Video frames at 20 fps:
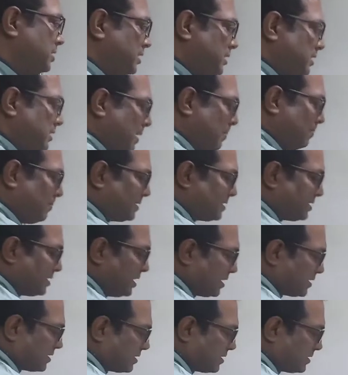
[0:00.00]
number
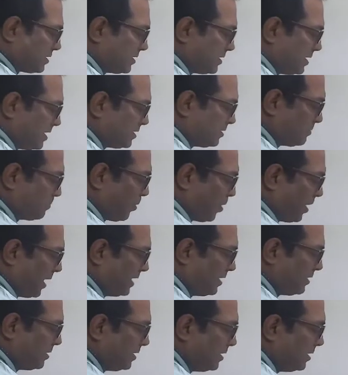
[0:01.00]
6
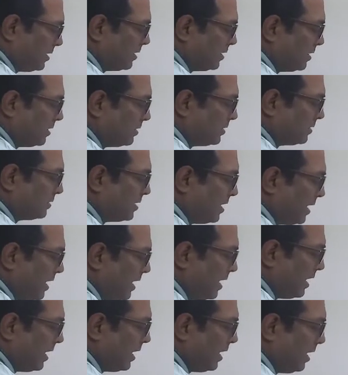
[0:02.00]
point,
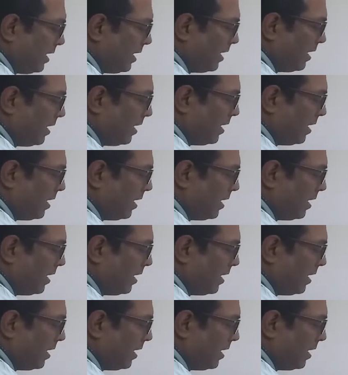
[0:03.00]
they